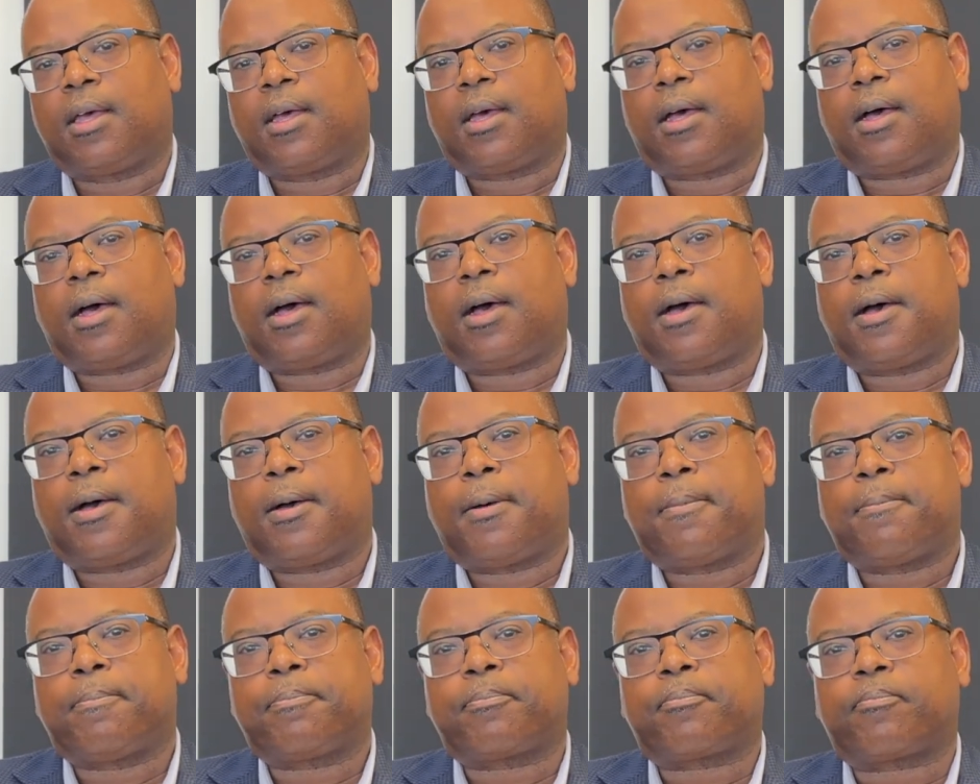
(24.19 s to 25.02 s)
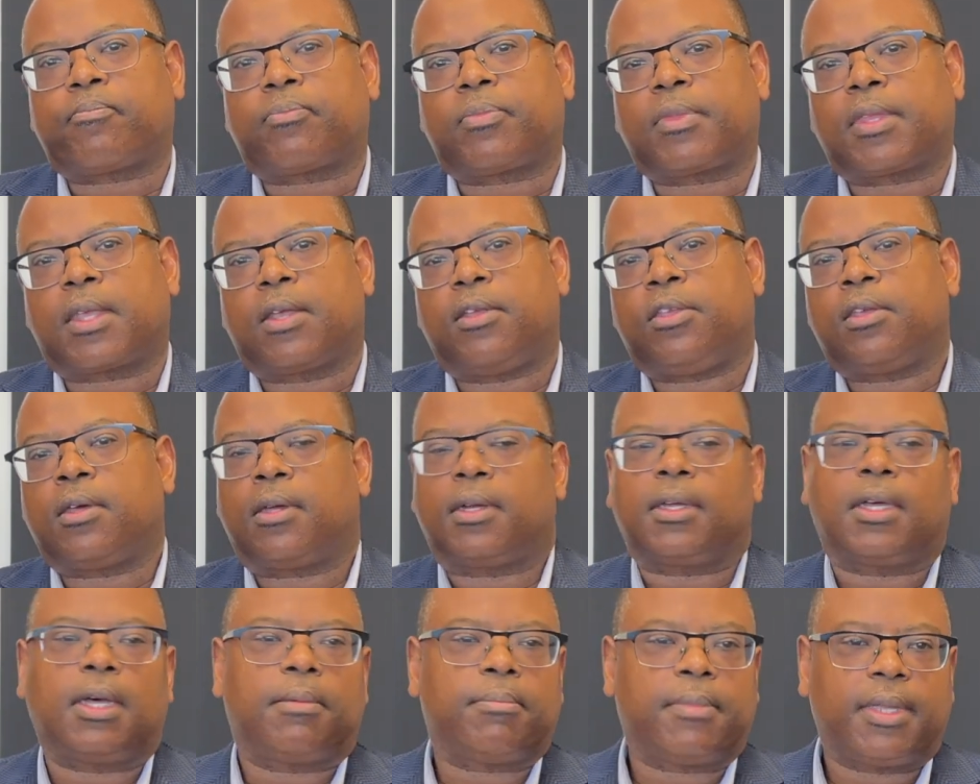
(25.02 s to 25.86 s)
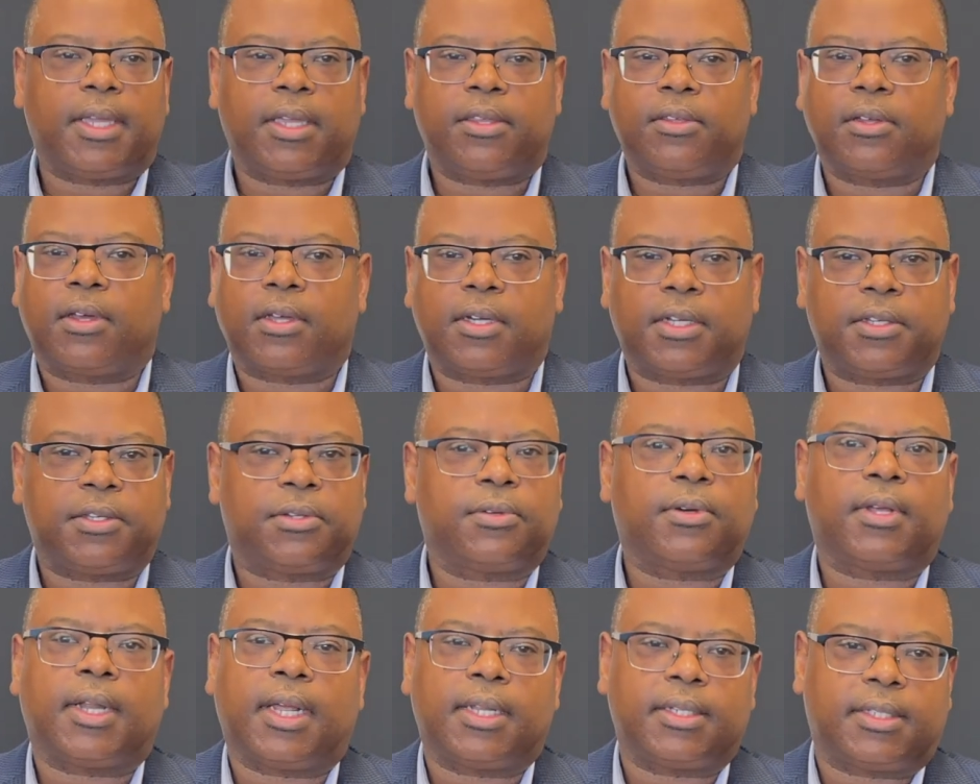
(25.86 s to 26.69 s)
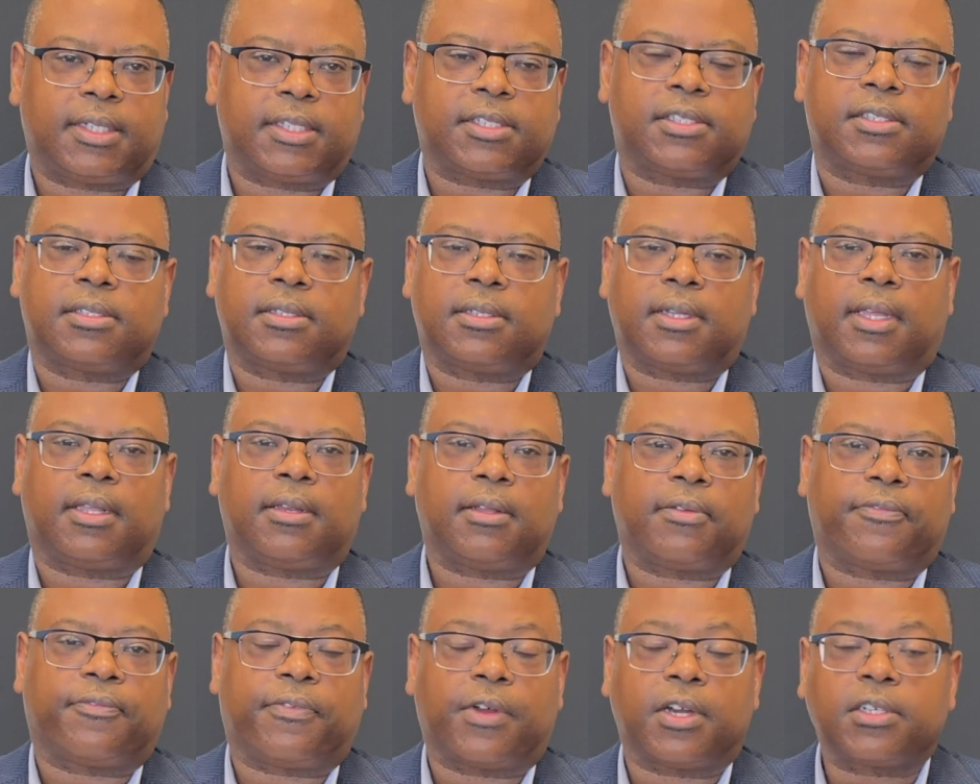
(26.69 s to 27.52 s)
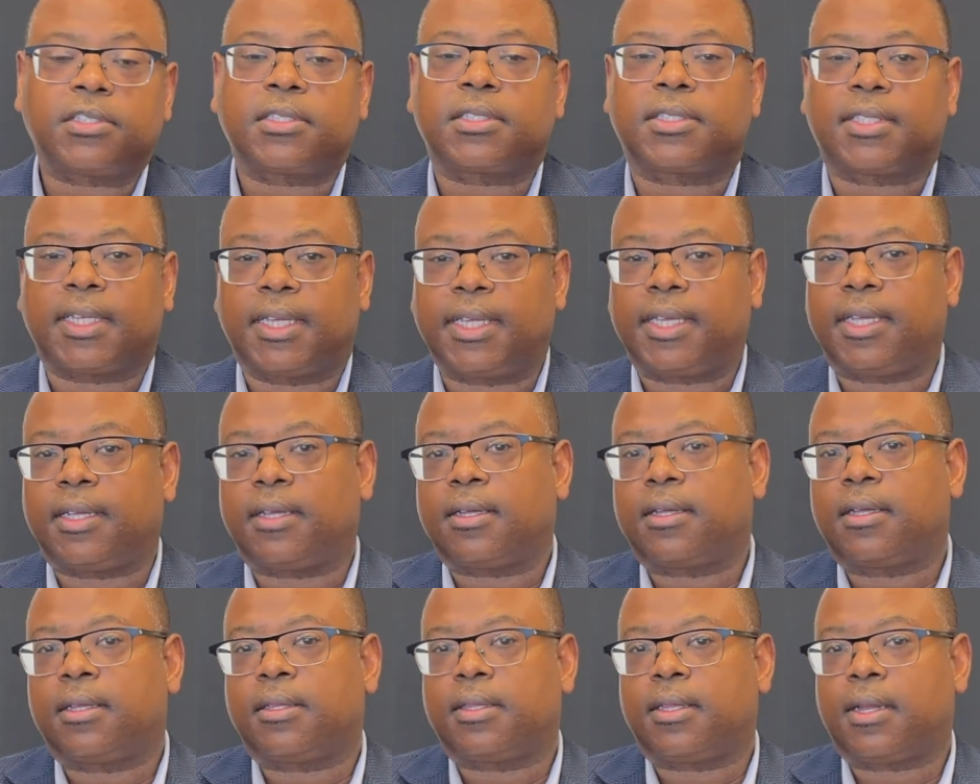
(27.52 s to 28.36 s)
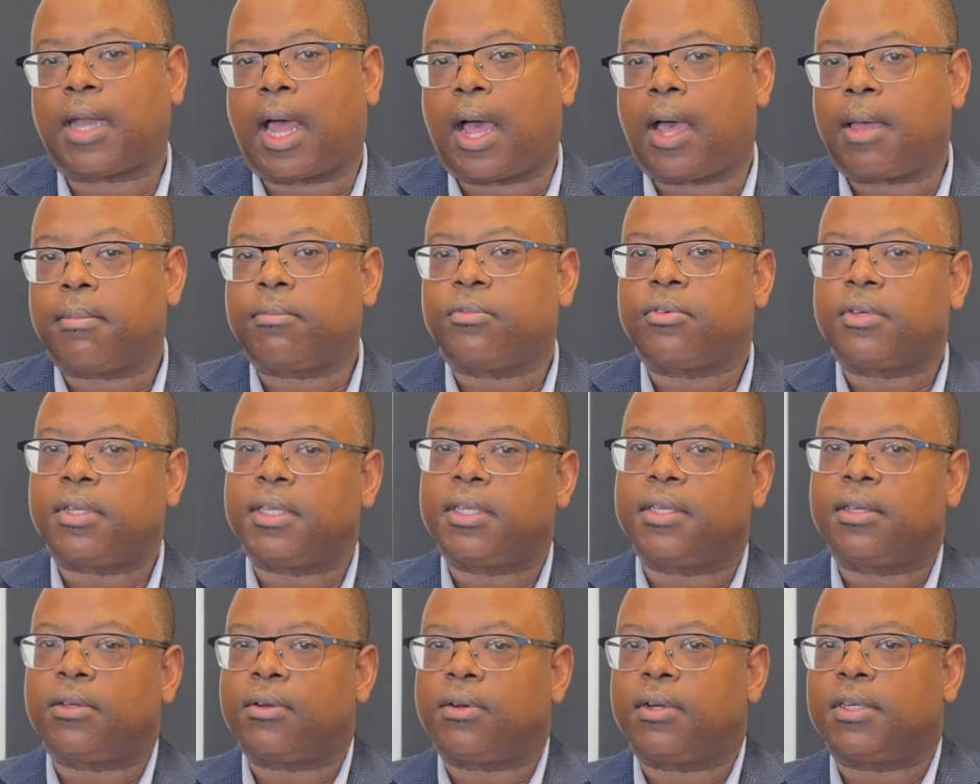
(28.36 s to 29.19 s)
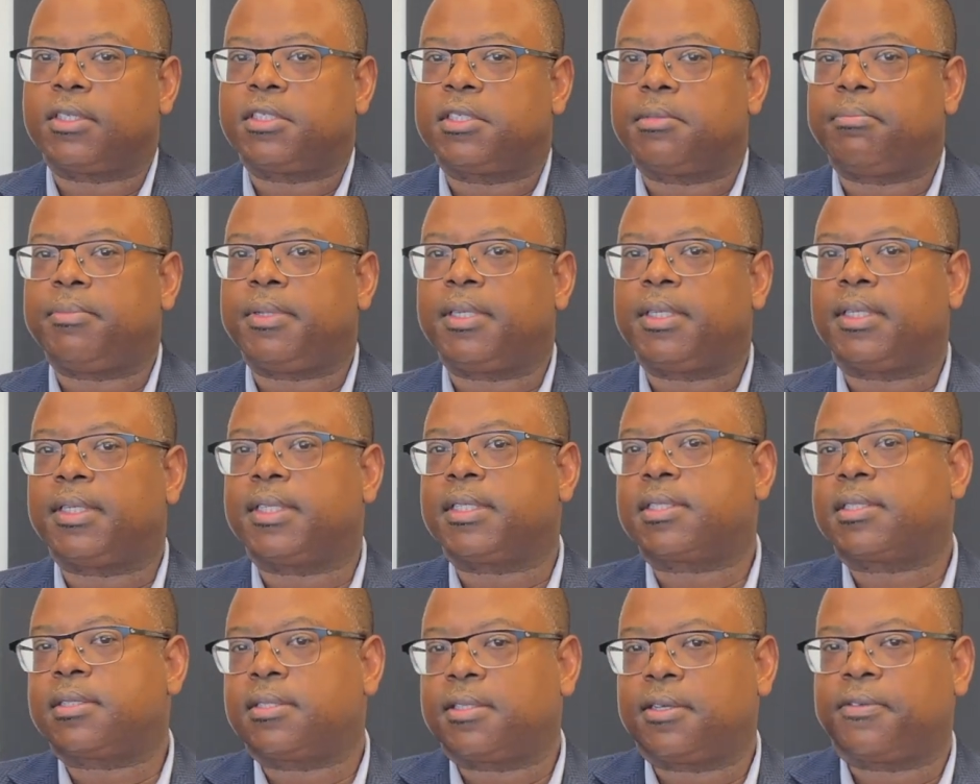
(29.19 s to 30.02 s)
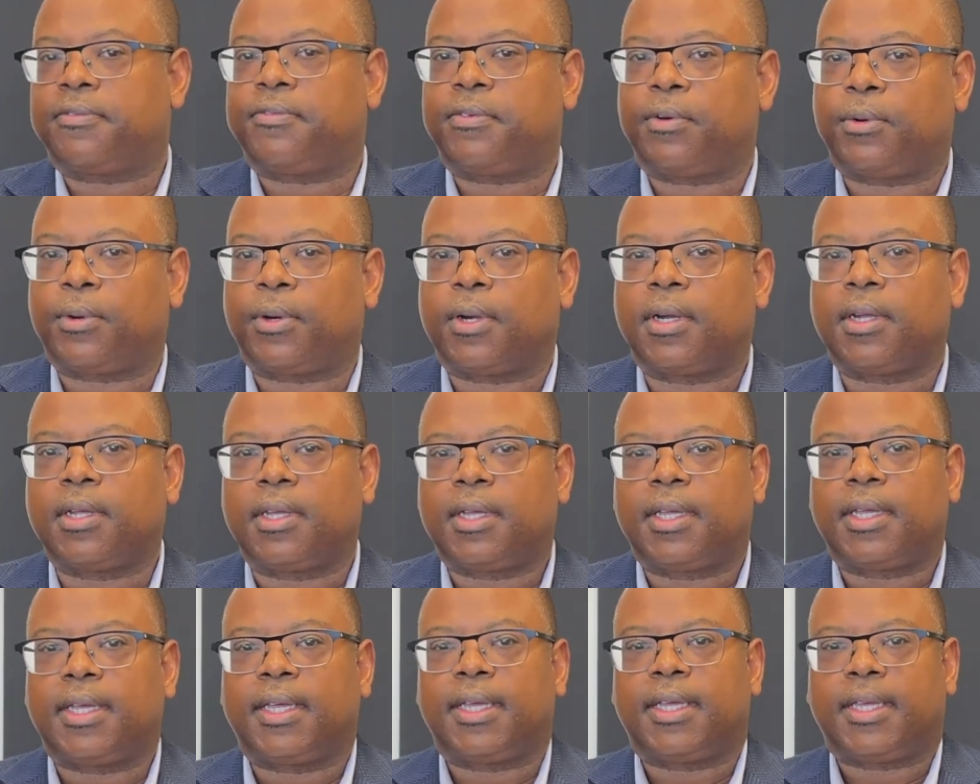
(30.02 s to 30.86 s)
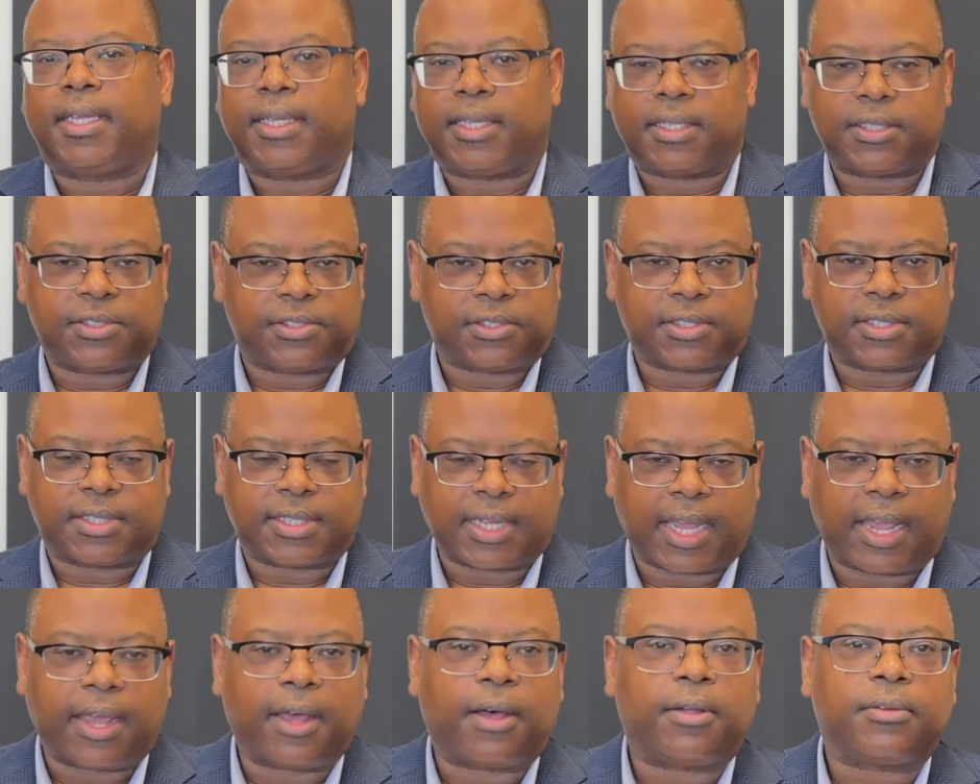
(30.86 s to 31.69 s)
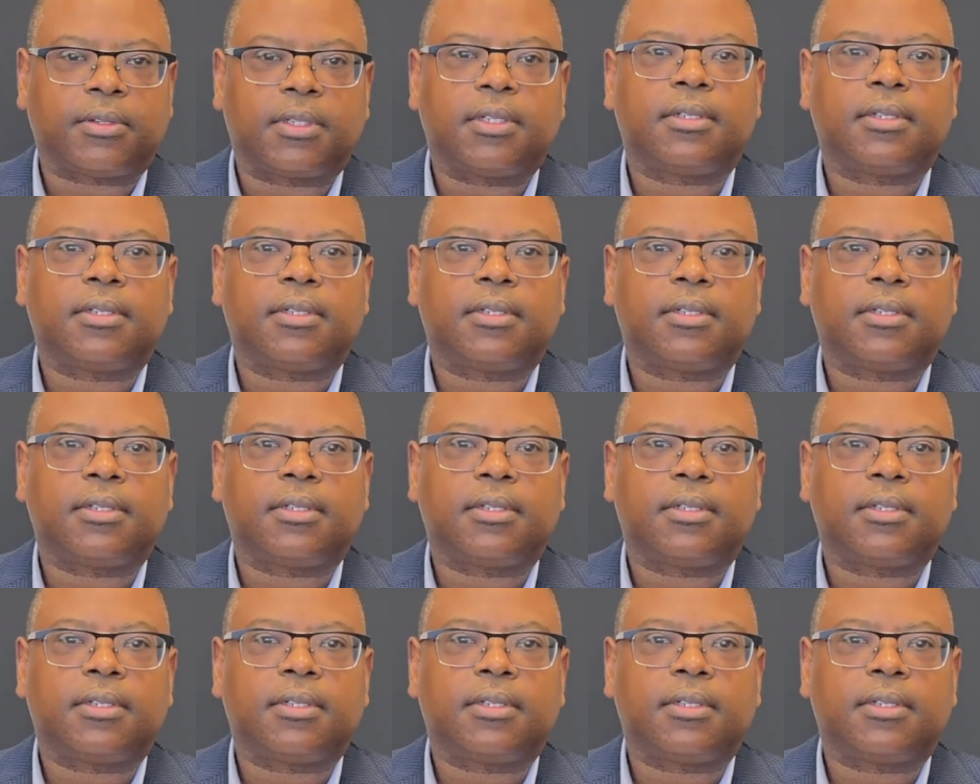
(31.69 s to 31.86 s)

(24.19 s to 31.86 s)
You're going to come in, you're going to do an audition, and the first thing that I'm really going to be listening for is your sound.